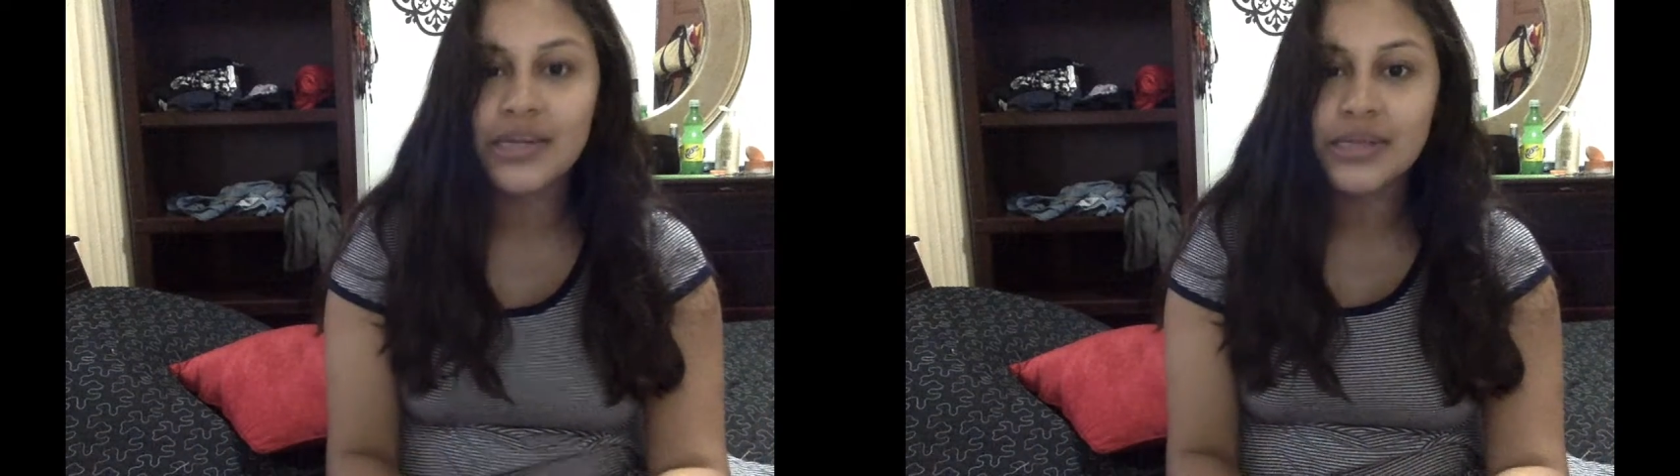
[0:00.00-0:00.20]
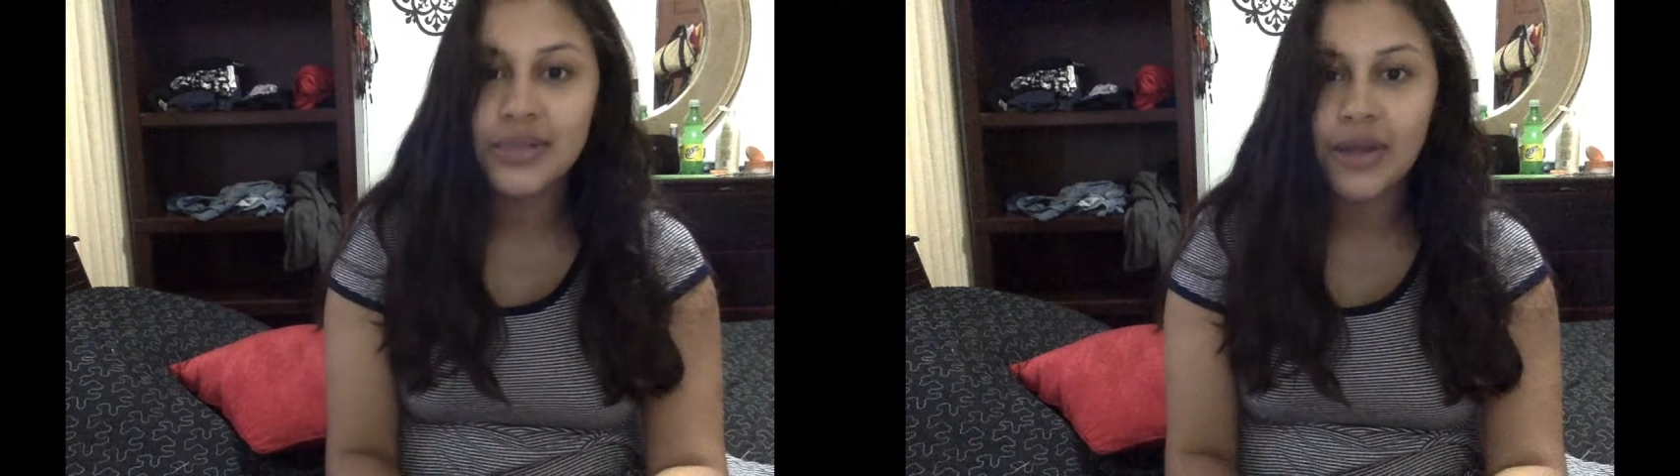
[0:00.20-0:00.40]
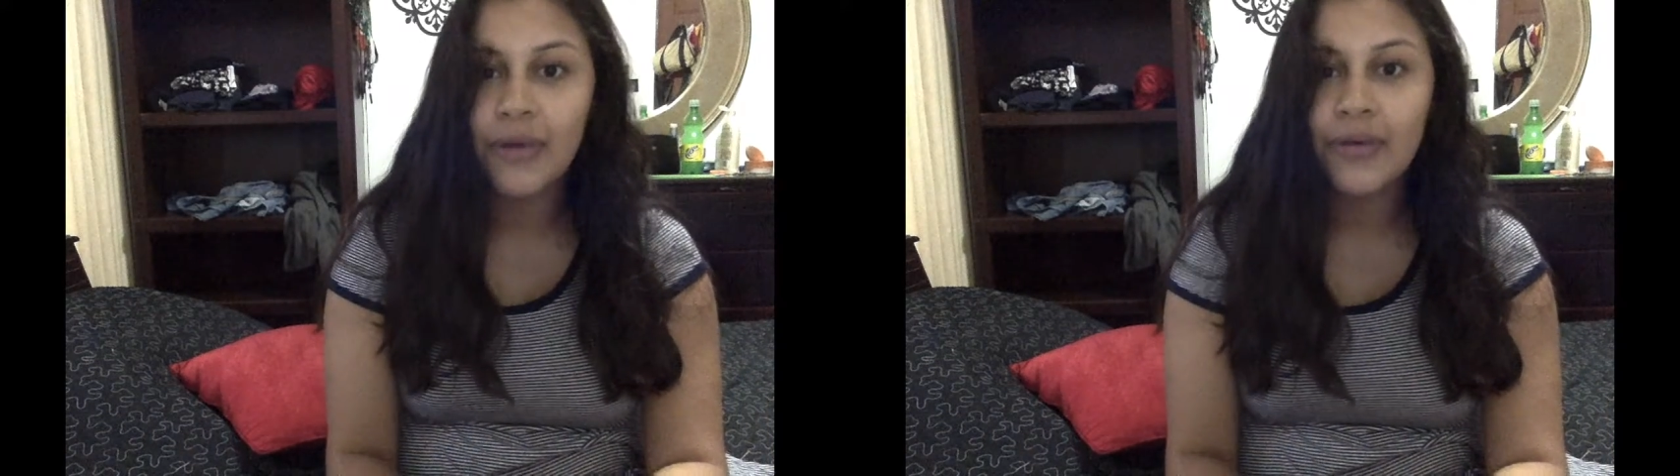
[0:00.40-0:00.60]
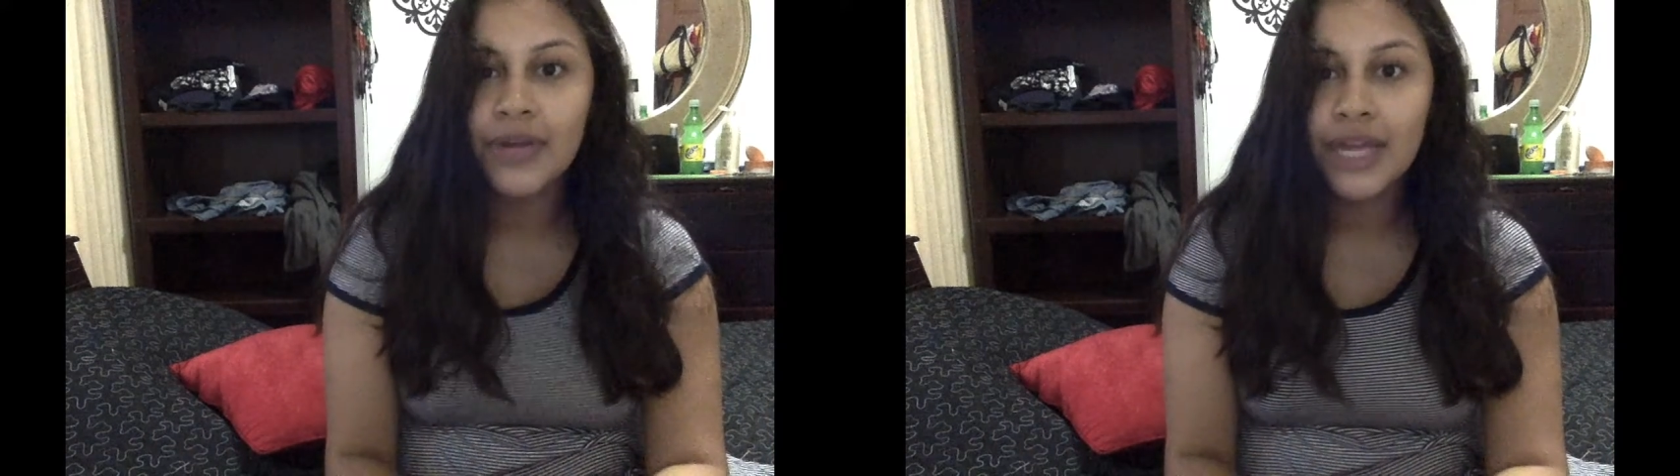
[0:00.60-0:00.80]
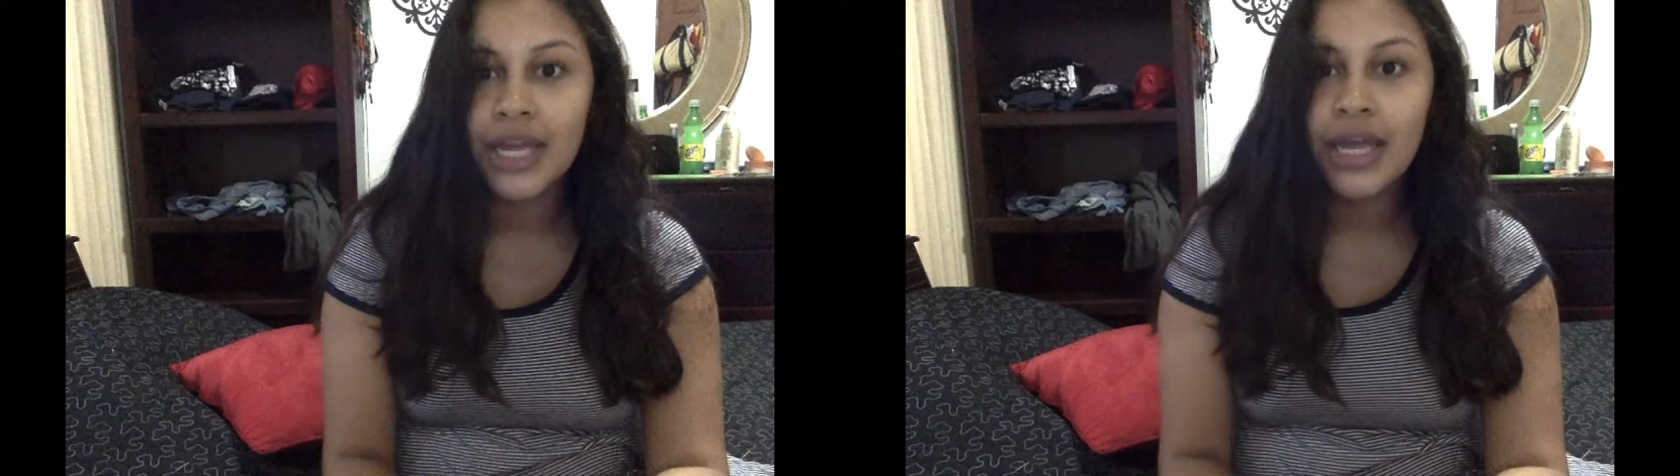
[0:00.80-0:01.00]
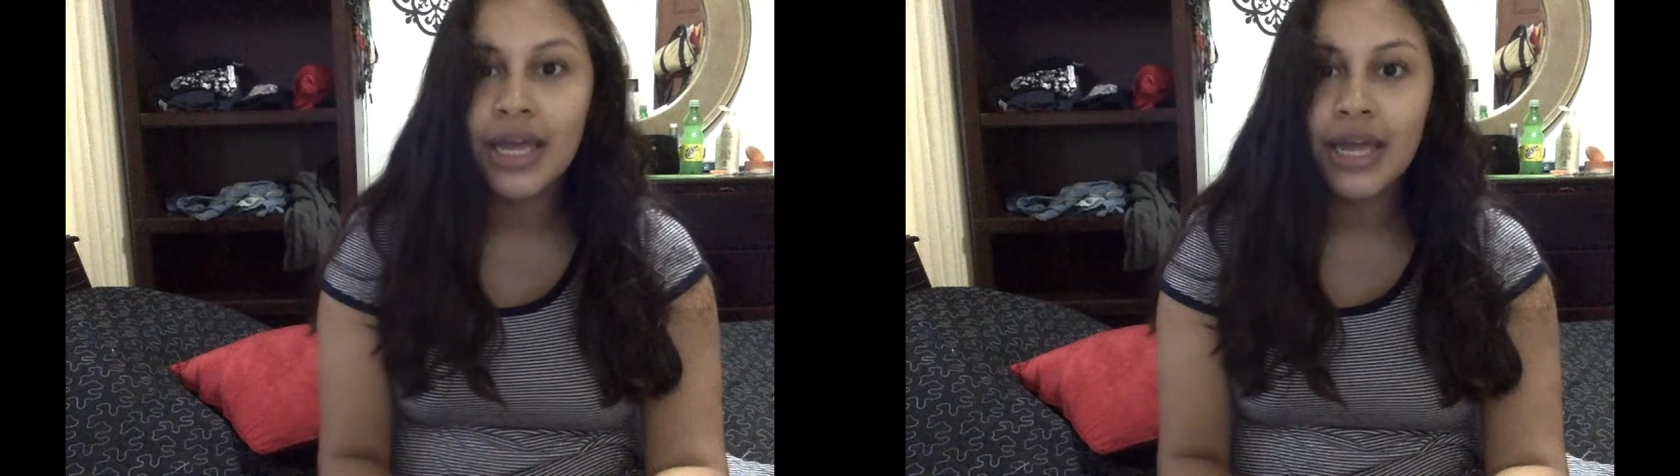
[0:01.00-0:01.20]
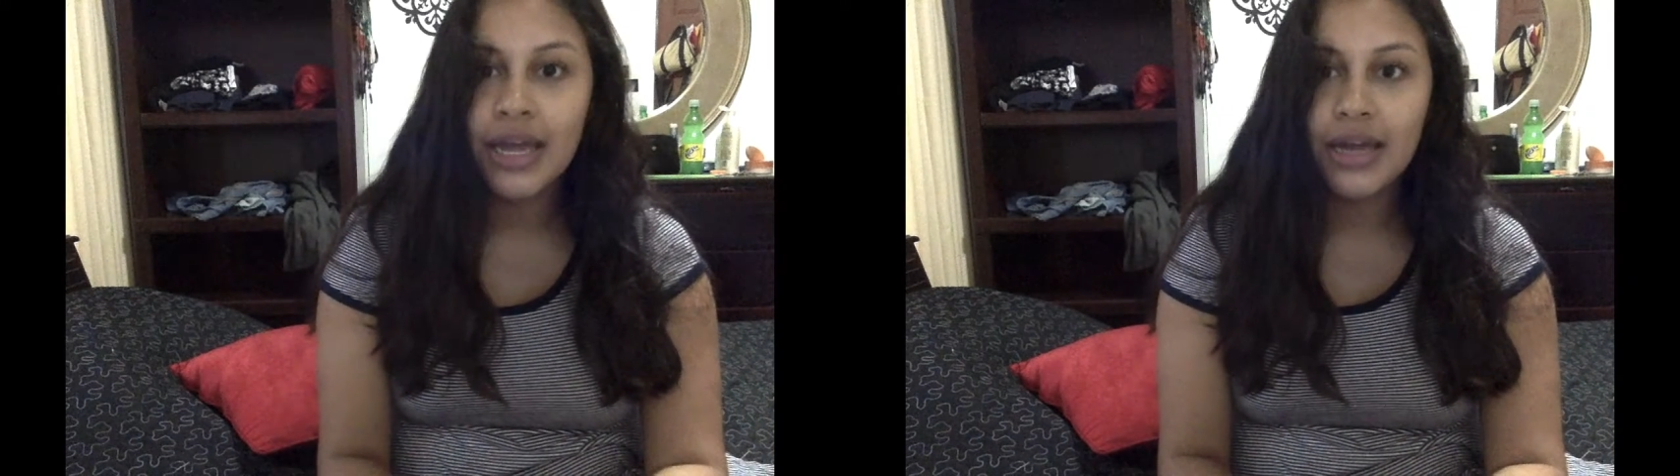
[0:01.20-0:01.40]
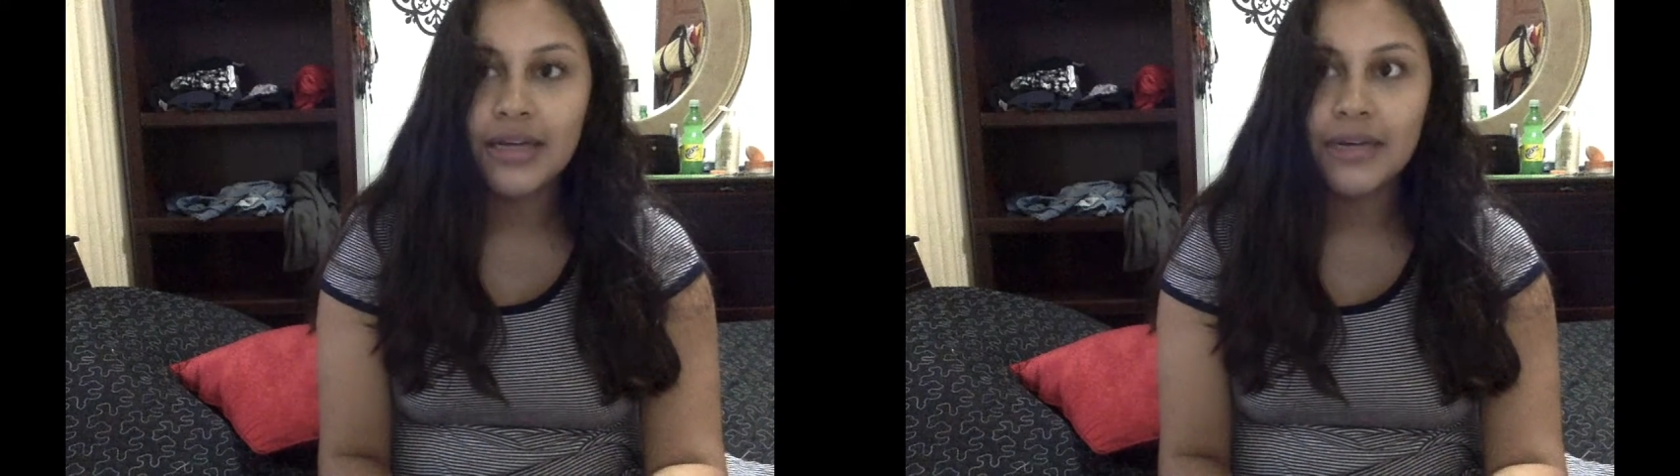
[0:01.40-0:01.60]
So
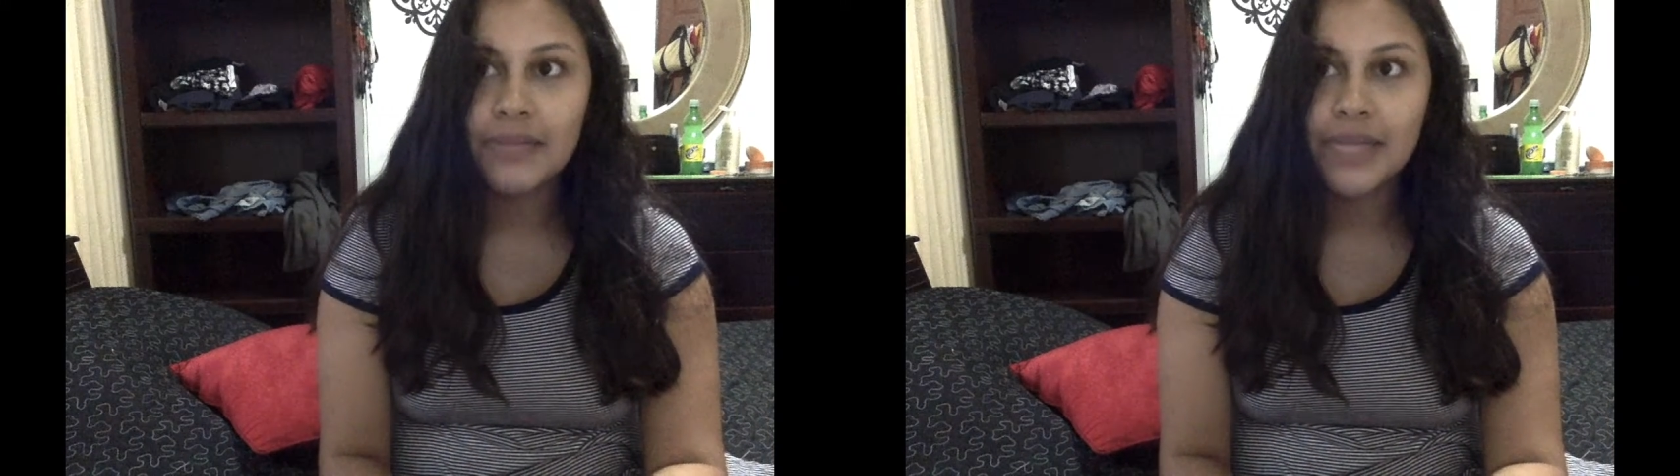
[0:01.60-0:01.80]
um,